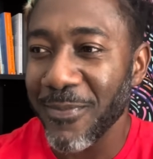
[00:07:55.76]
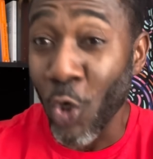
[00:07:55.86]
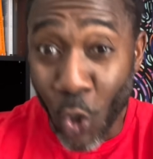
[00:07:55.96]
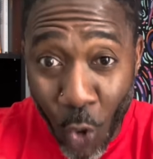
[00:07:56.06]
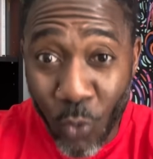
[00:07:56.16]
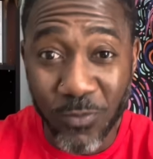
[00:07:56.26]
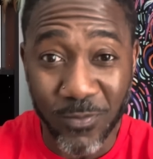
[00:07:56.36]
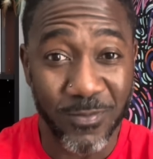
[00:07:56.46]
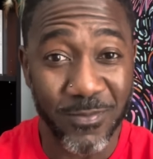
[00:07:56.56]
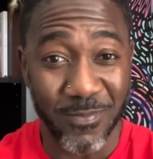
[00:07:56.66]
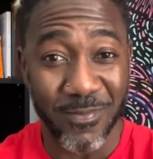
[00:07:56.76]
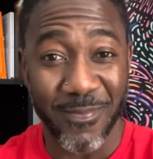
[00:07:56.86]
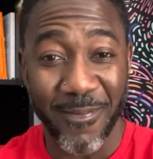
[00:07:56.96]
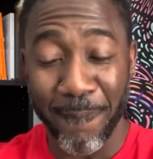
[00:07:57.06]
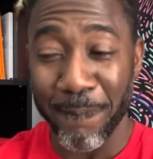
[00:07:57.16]
go
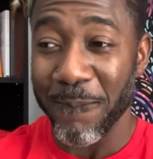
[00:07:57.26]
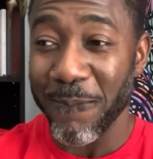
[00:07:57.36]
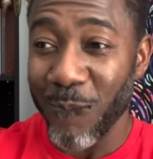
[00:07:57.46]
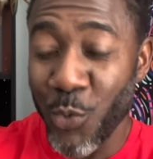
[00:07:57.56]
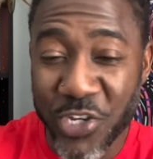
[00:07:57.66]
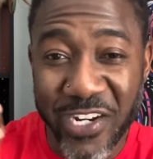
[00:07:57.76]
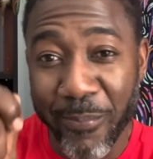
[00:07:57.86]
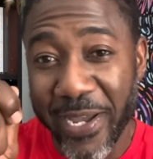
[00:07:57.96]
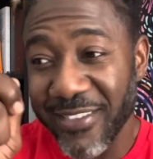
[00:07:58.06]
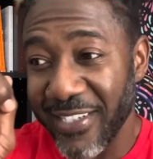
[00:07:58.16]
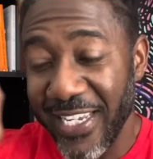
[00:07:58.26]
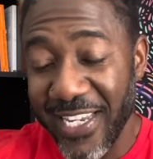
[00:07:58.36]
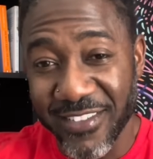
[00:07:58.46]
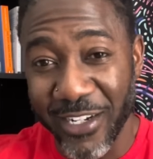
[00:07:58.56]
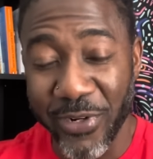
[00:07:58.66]
when you hear a man say
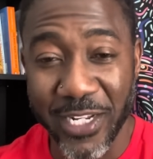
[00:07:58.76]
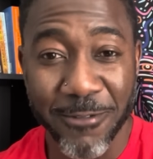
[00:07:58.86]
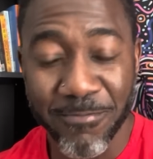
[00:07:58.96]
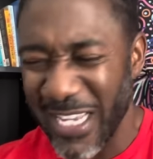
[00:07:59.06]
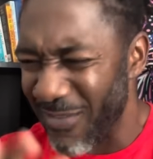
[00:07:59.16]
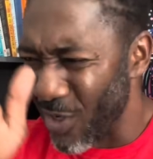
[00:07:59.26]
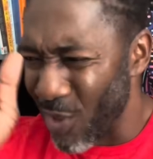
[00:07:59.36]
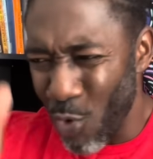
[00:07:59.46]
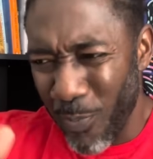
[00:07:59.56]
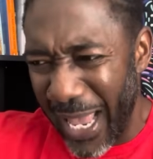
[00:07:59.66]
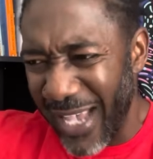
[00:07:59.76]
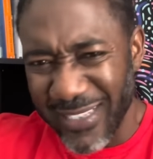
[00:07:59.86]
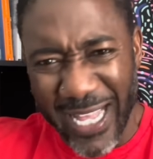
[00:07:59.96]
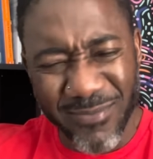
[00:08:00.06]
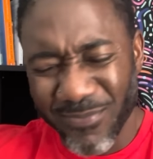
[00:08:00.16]
he's not ready. Never go past that.